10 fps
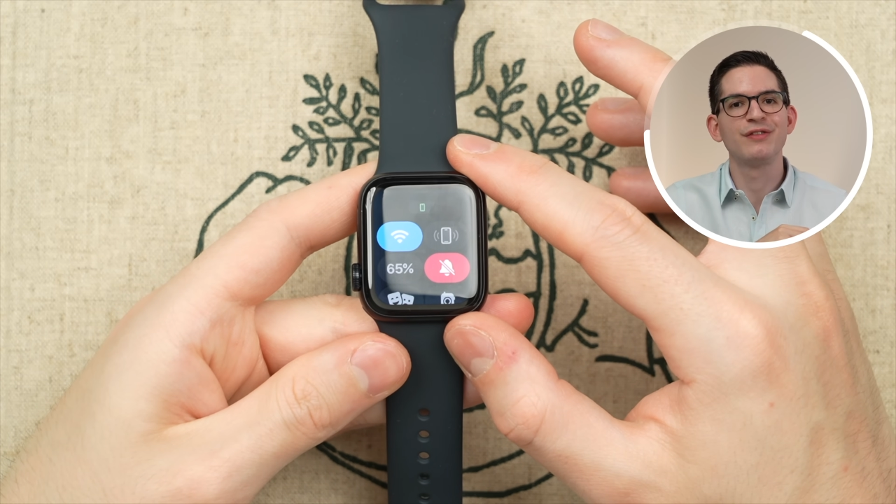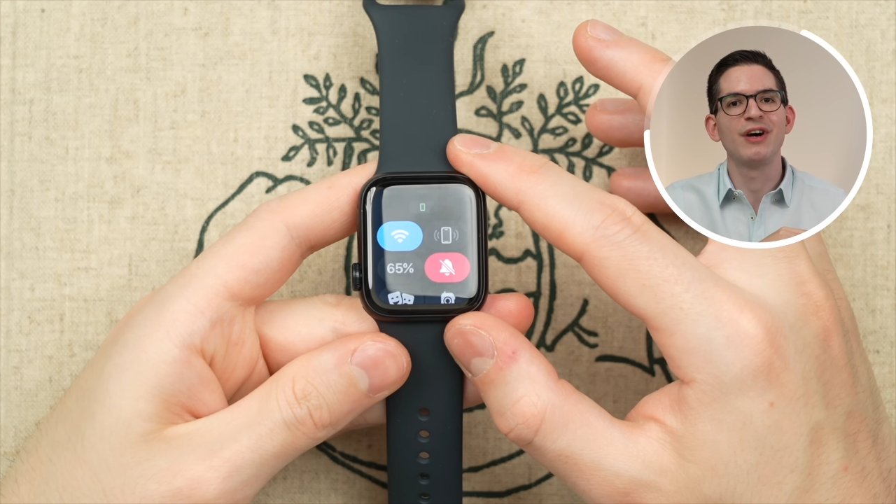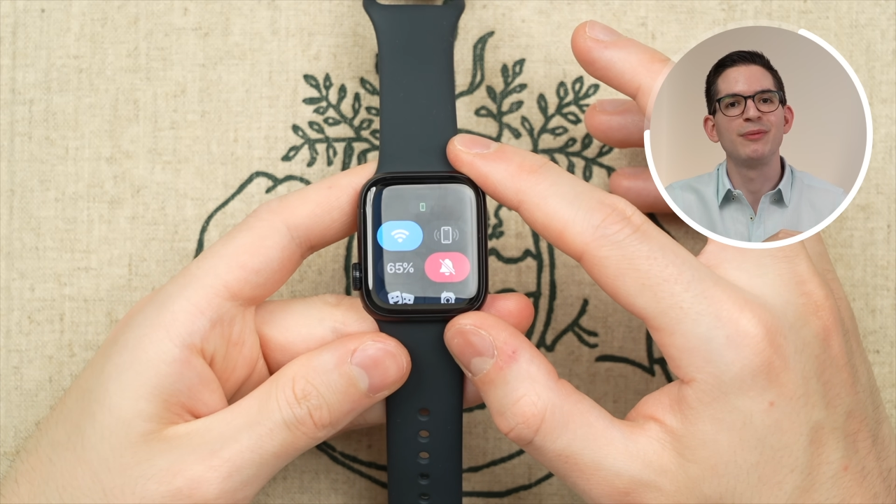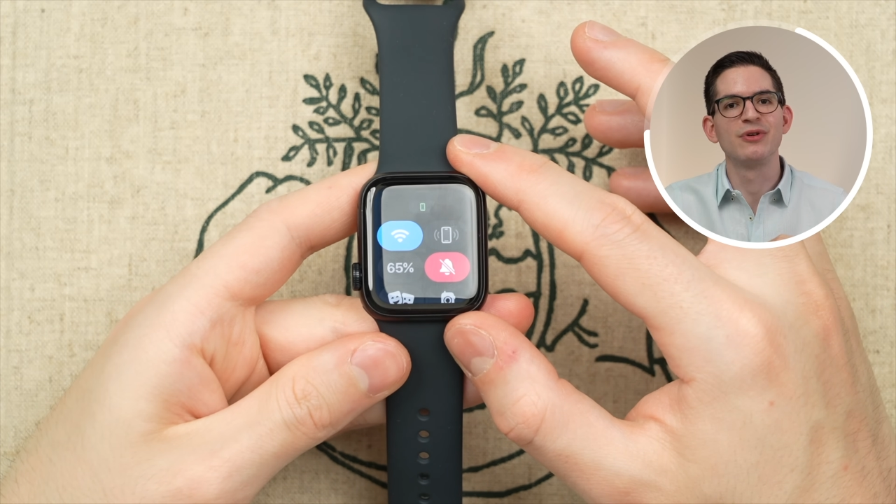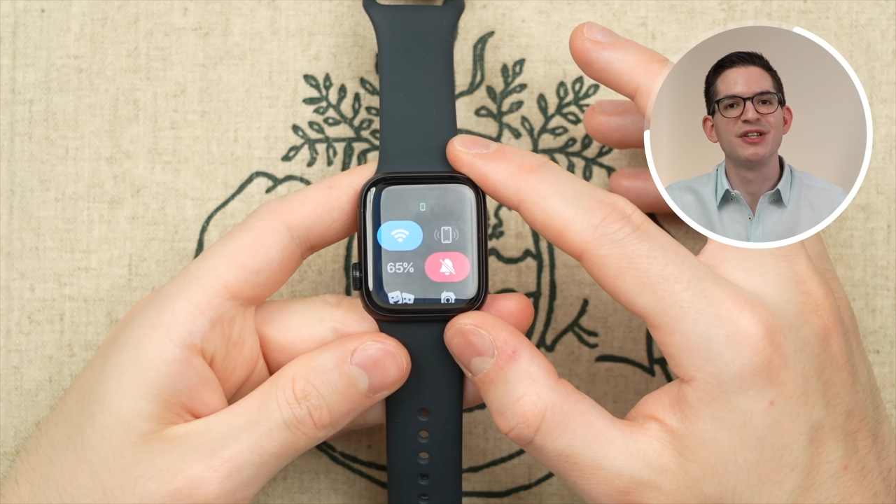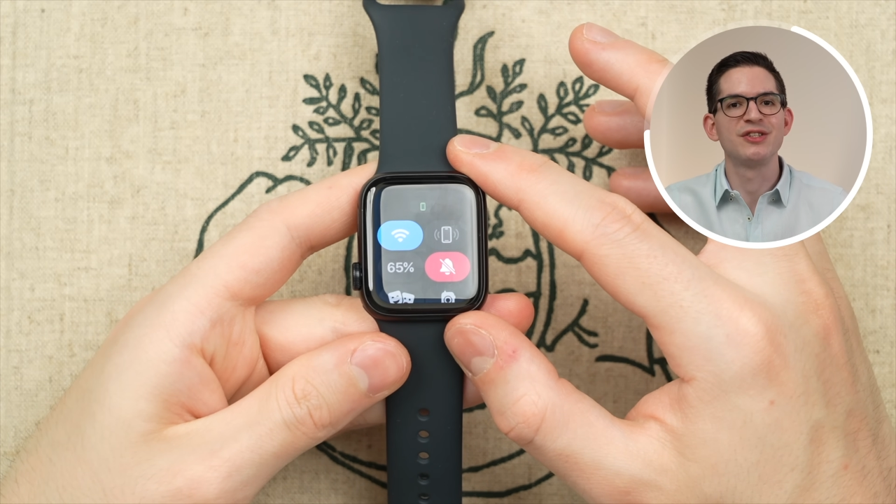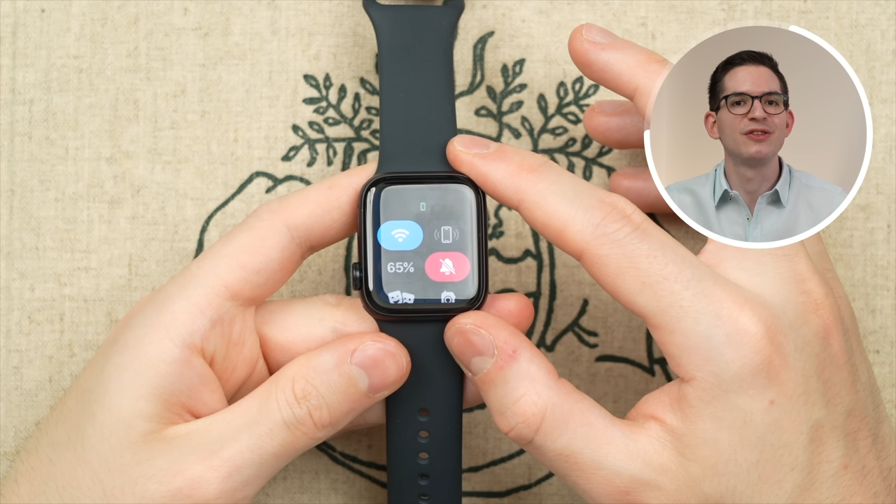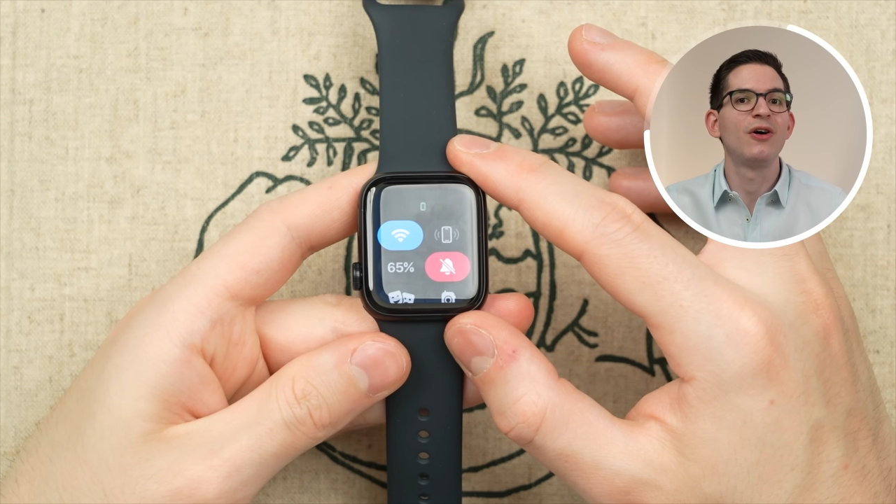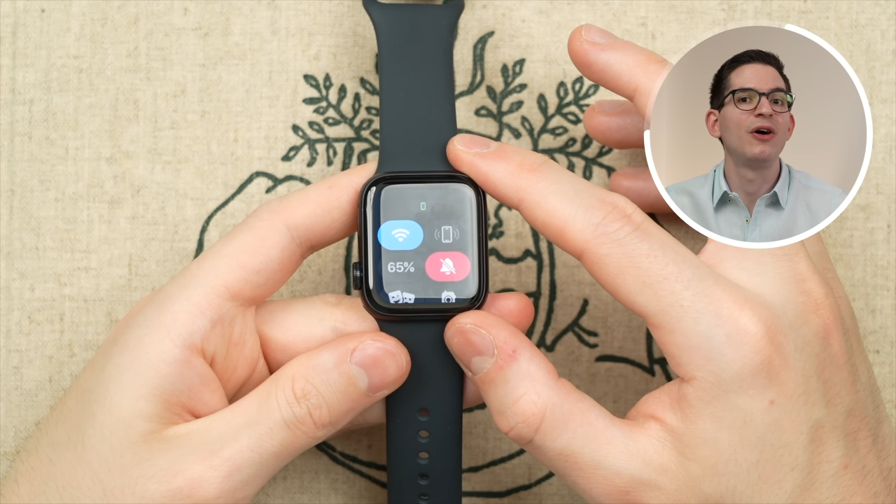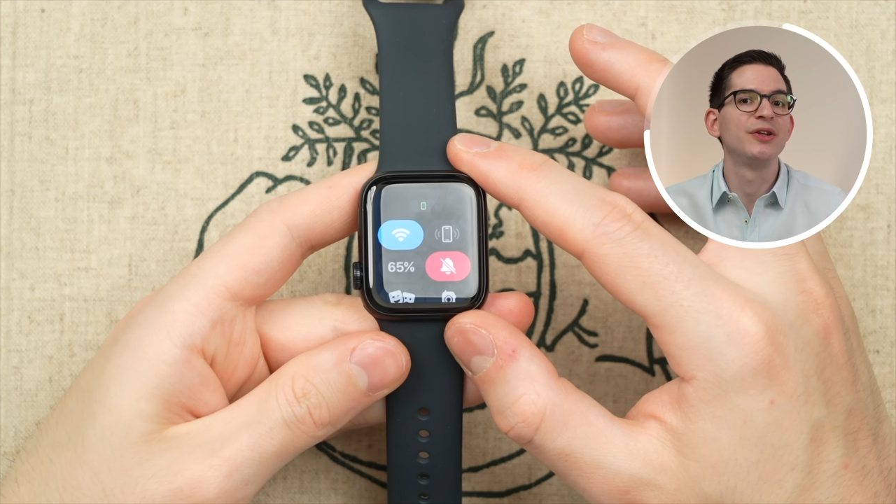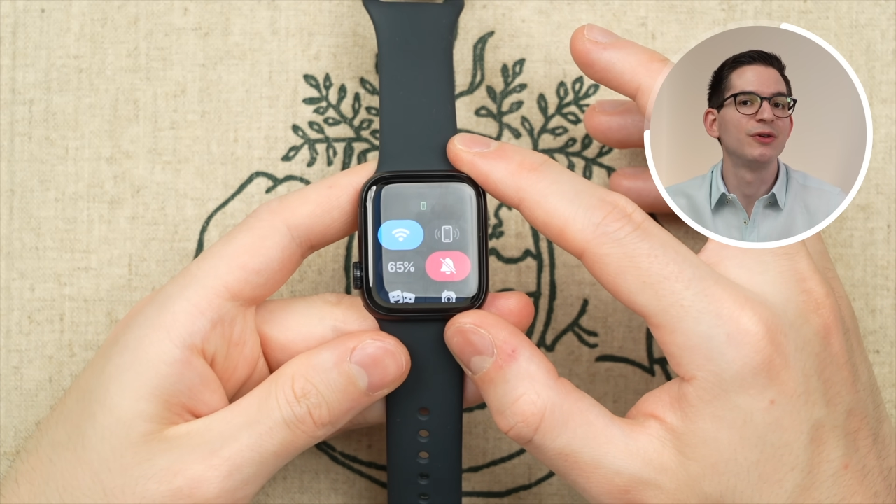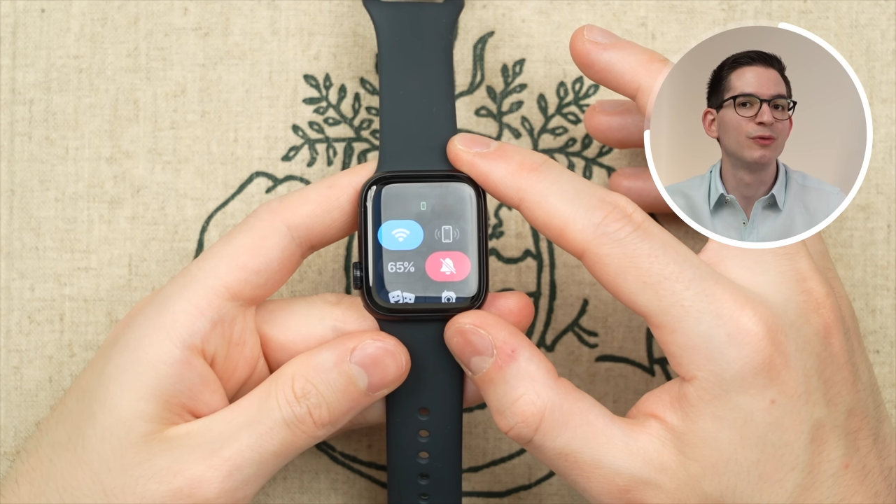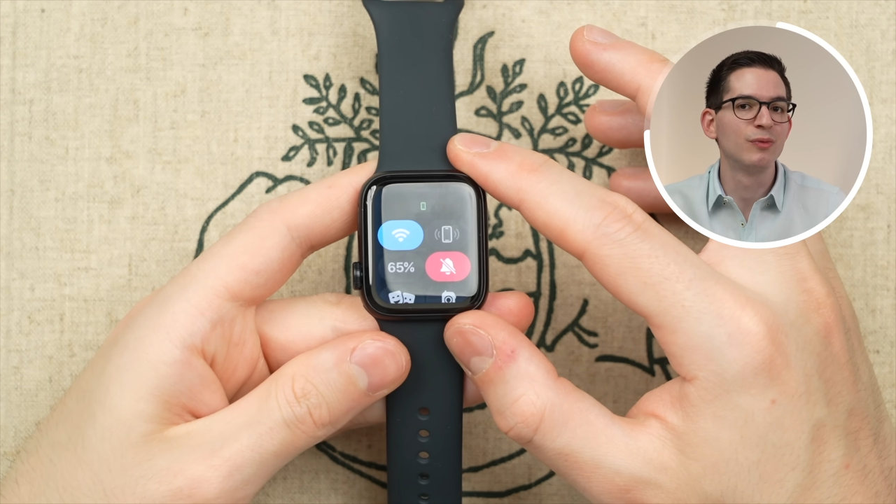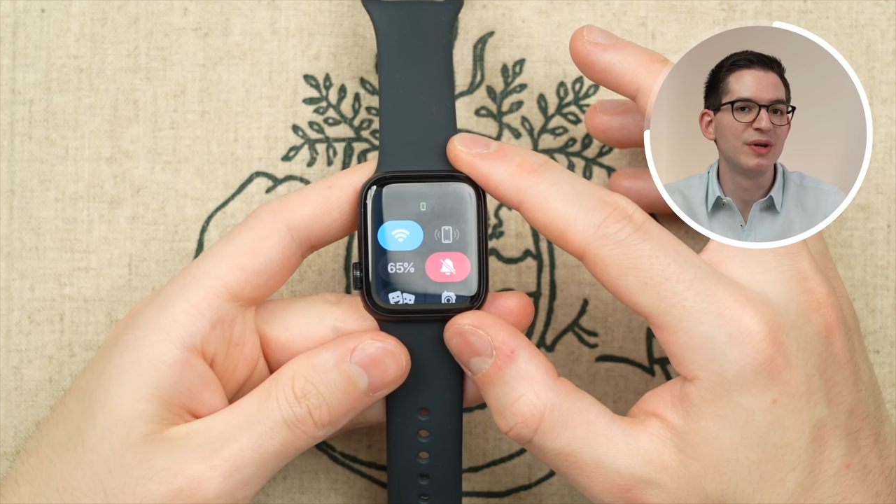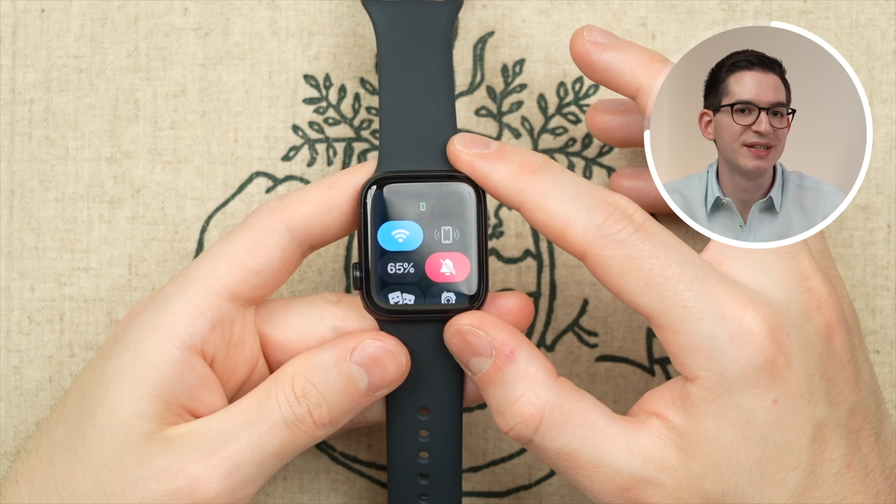vibration on your
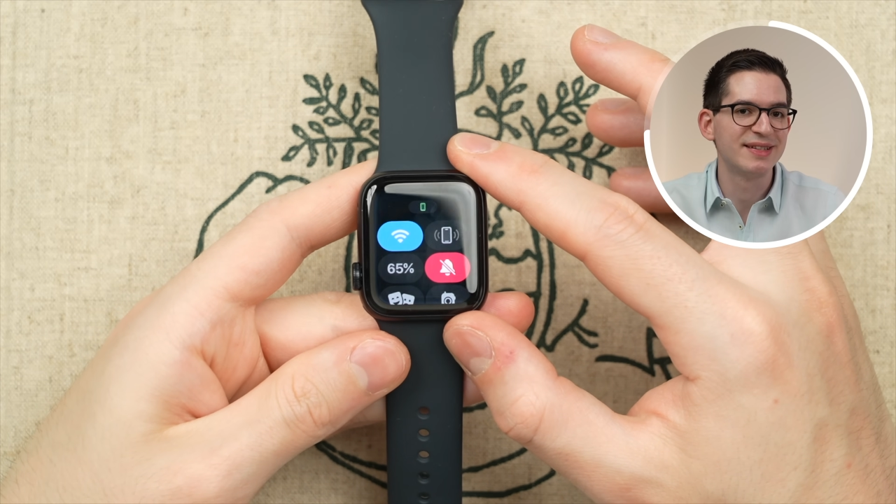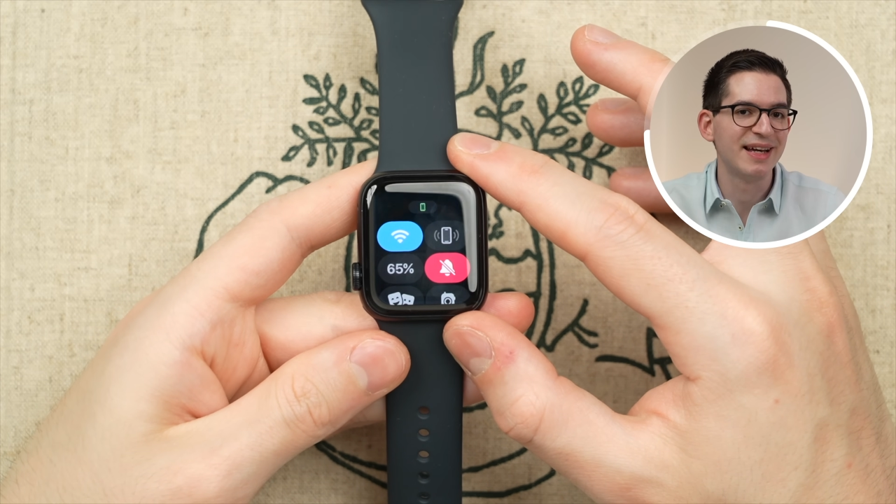wrist.